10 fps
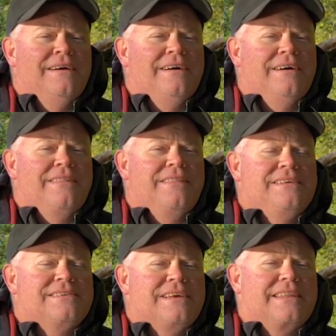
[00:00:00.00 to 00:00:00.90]
uh,
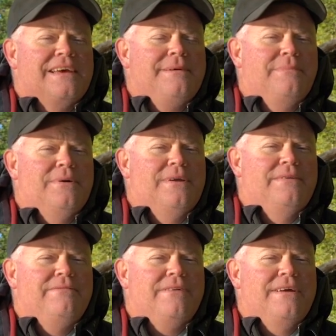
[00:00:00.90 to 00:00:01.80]
things like that, but
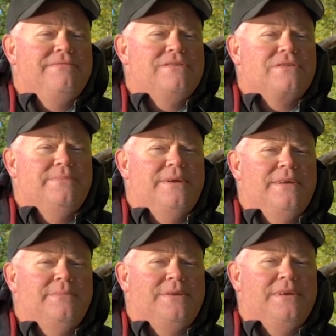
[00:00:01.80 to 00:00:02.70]
fly fishermen
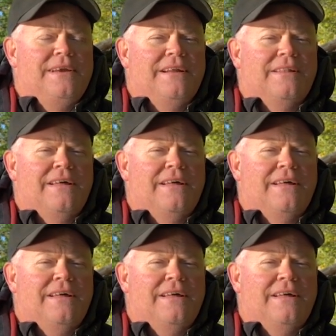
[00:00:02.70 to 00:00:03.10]
imitate a